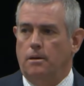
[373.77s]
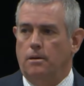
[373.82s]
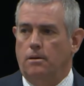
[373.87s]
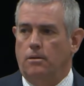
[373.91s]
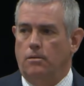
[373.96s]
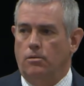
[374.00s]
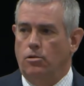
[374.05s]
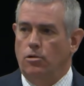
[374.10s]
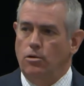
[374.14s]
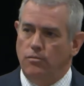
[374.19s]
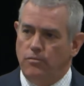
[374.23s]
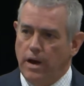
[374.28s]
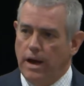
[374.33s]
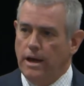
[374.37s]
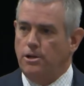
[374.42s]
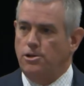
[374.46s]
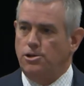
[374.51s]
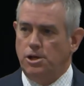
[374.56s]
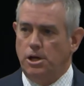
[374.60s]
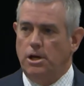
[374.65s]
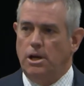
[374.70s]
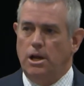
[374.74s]
When you
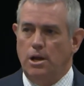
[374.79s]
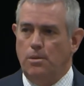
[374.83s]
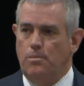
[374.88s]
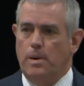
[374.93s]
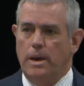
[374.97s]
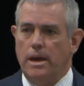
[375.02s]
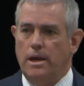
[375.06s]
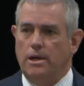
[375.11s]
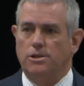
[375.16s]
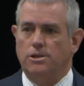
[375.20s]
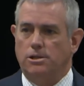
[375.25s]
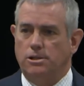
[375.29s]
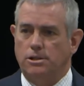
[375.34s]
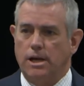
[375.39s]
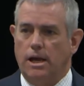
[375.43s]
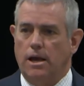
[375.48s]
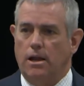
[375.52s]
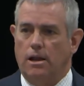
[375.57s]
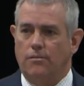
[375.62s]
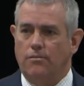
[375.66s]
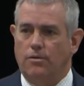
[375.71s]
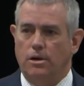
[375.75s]
define GDP as a
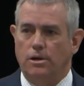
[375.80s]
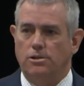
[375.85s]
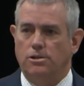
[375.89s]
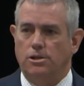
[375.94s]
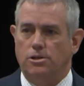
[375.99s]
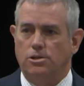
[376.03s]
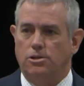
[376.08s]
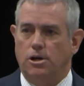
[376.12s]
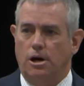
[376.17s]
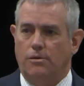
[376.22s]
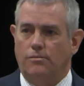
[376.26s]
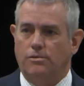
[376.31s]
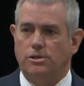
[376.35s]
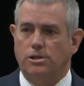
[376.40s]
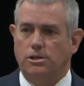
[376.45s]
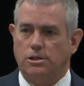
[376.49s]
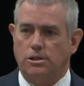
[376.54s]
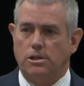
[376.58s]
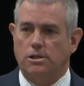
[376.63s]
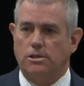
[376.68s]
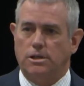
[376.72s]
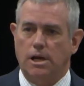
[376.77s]
sale of goods and
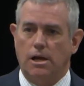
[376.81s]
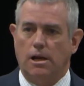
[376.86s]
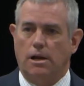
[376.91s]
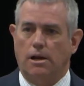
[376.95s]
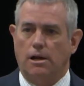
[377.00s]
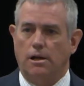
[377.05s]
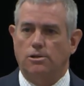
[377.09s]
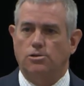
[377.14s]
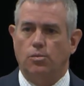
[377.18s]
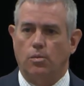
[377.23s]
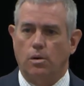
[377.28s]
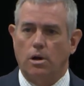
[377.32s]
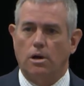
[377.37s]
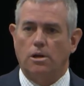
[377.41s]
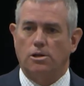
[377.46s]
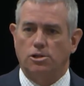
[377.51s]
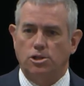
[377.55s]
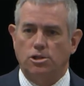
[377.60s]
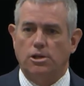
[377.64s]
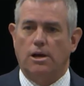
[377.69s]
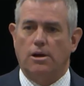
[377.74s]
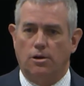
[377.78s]
services, they're telling us we're going to
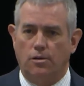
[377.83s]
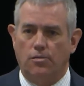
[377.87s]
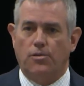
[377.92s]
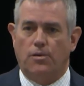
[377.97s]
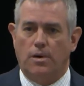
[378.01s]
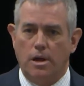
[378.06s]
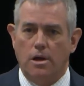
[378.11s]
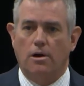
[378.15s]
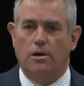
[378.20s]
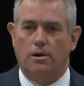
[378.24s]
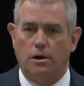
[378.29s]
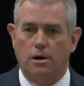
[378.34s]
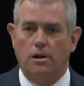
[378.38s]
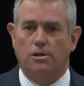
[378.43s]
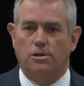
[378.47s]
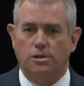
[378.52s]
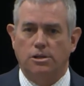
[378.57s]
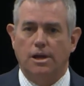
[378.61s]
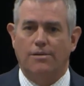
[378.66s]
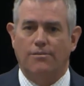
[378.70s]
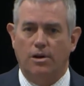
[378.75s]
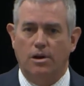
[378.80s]
sell
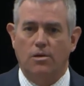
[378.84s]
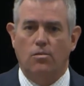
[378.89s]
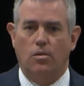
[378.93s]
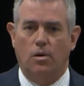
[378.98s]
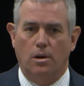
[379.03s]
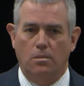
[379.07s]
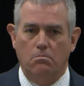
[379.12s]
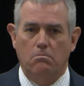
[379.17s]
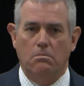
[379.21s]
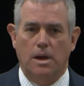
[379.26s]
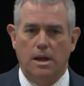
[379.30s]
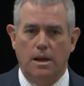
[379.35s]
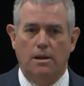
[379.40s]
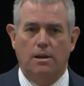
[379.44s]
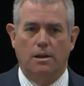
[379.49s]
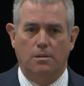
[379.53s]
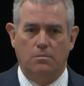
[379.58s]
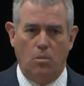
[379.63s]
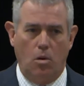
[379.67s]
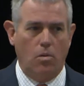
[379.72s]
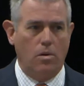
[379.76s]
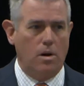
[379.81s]
$371
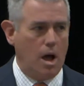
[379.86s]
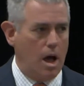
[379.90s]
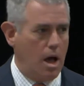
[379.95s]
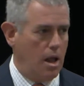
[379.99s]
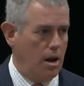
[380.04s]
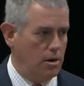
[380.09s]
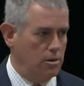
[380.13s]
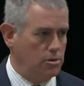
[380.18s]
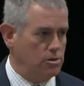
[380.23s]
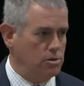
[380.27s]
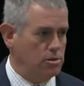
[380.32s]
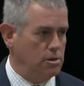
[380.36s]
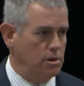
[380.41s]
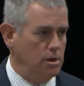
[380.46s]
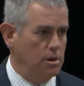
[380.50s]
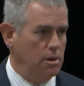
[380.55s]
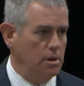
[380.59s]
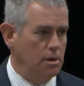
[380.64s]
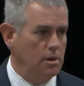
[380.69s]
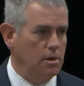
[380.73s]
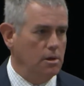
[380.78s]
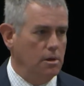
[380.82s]
million more dollars
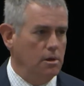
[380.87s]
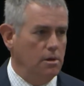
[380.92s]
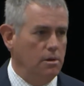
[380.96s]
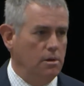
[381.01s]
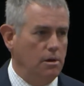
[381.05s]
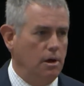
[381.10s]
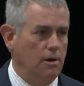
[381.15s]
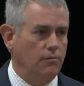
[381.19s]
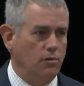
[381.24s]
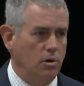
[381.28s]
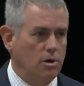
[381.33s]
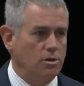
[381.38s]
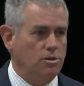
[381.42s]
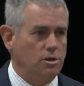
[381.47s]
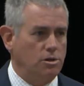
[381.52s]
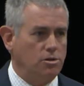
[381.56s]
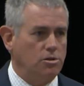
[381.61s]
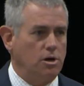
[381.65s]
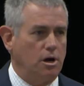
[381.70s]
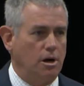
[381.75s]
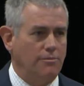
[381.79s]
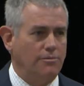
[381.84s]
of goods and
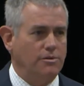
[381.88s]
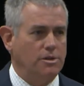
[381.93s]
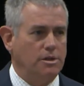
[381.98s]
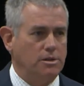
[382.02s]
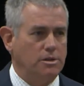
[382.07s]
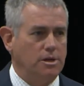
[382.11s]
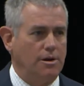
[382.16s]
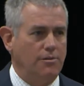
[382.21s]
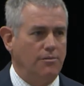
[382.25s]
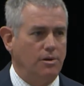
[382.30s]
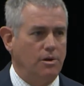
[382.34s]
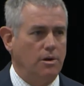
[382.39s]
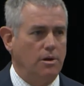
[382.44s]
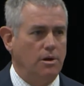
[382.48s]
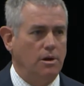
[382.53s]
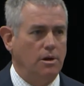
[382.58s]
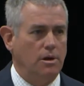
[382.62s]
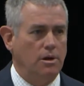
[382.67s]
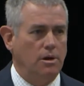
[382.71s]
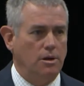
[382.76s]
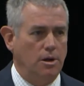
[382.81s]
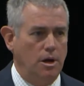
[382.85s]
services every
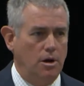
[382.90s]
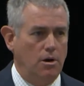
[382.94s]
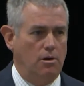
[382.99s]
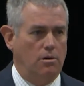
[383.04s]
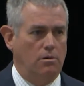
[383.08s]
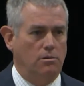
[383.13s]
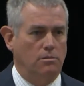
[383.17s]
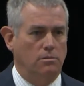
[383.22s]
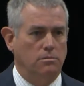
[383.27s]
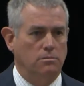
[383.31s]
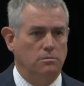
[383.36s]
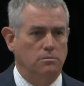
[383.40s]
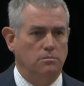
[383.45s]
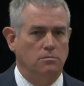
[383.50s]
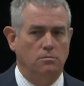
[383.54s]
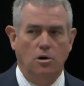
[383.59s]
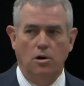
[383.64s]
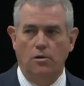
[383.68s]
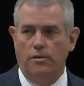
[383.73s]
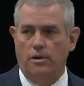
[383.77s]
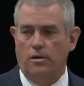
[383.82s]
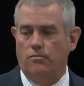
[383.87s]
year
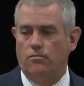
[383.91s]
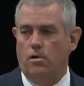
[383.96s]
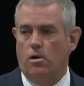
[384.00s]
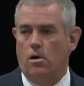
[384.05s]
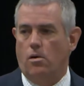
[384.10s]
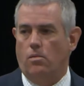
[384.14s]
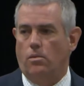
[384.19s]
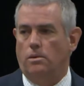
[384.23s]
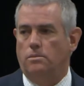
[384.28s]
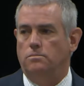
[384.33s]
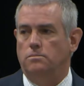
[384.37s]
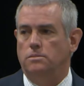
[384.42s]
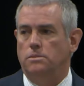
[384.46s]
moving forward.